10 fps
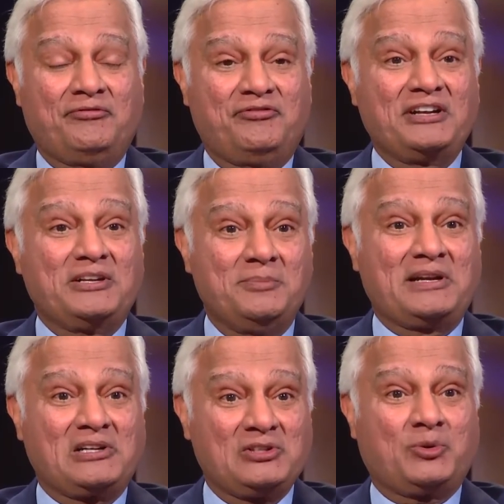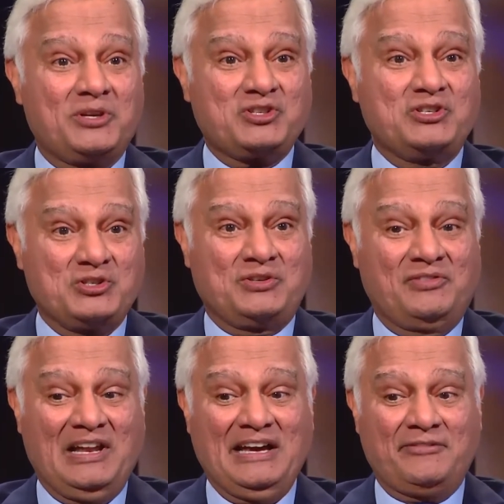fundamental questions of
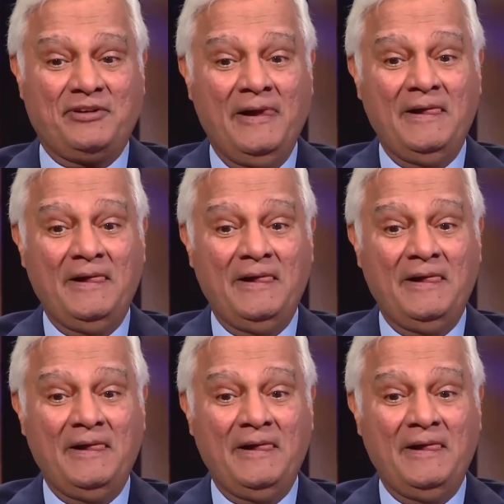life.